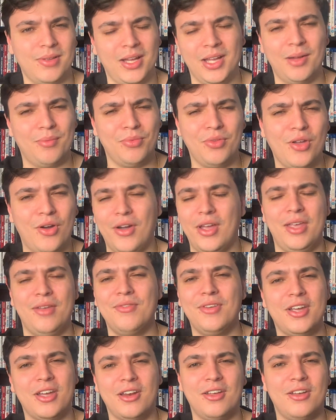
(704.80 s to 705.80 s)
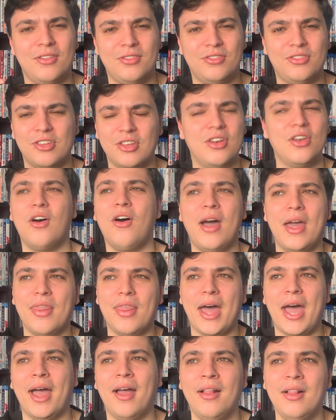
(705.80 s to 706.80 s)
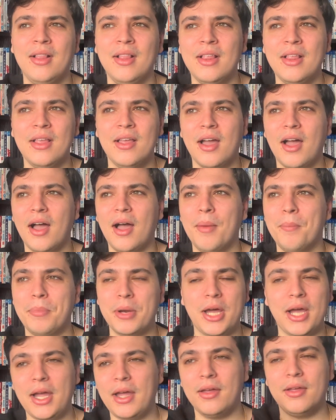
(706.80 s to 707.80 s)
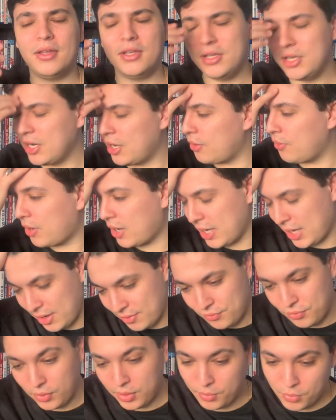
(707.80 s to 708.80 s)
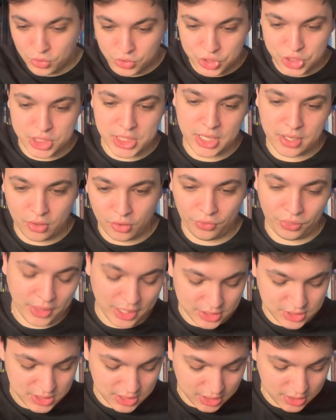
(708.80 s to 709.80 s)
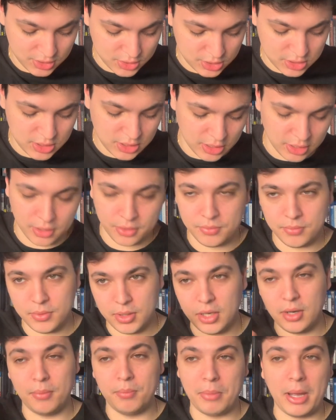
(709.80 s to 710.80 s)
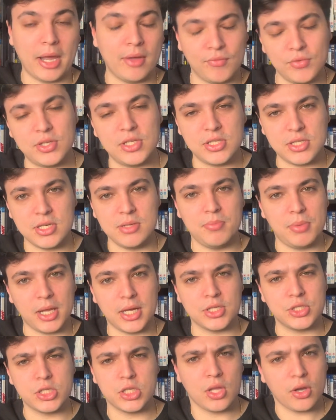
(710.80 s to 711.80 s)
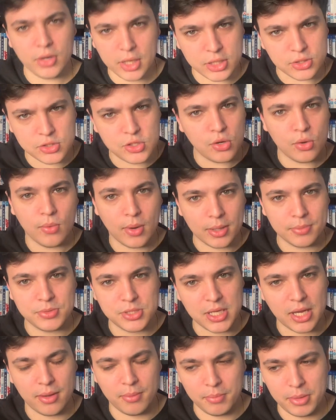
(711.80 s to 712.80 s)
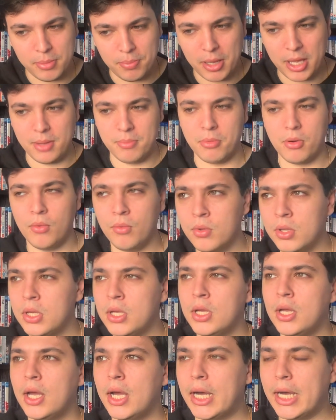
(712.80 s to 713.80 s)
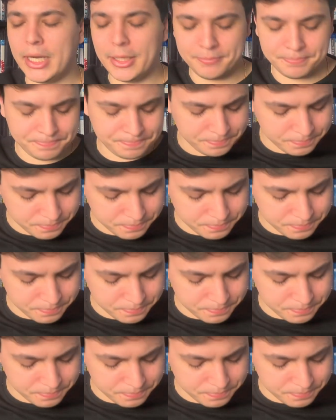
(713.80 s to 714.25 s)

I'm not even going to deny that. But I have rewatched it on there since, you know, and I'm paying for Disney Plus, so don't get too upset at me, people. But